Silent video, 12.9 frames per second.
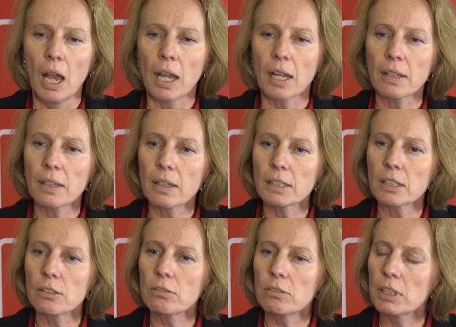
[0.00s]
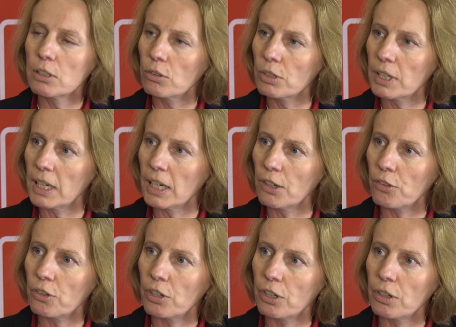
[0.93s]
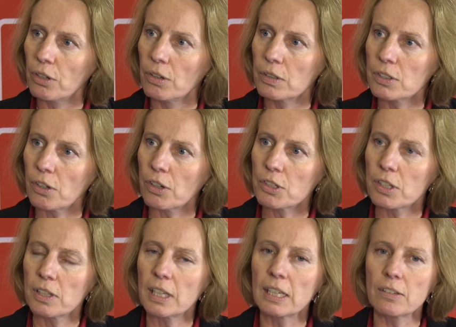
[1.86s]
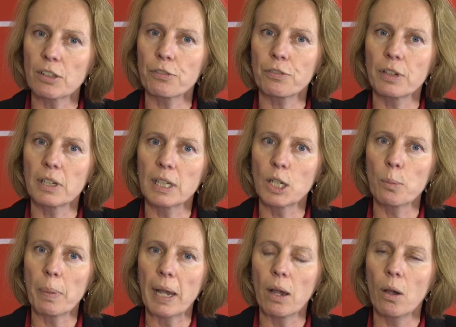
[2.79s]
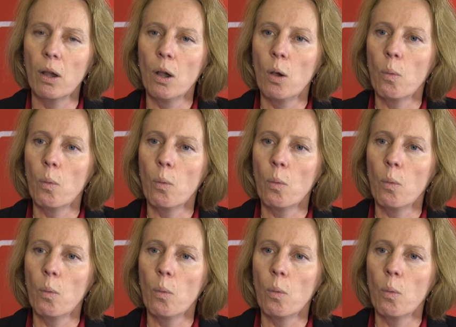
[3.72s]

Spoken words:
And I think there's a real need to start to think differently about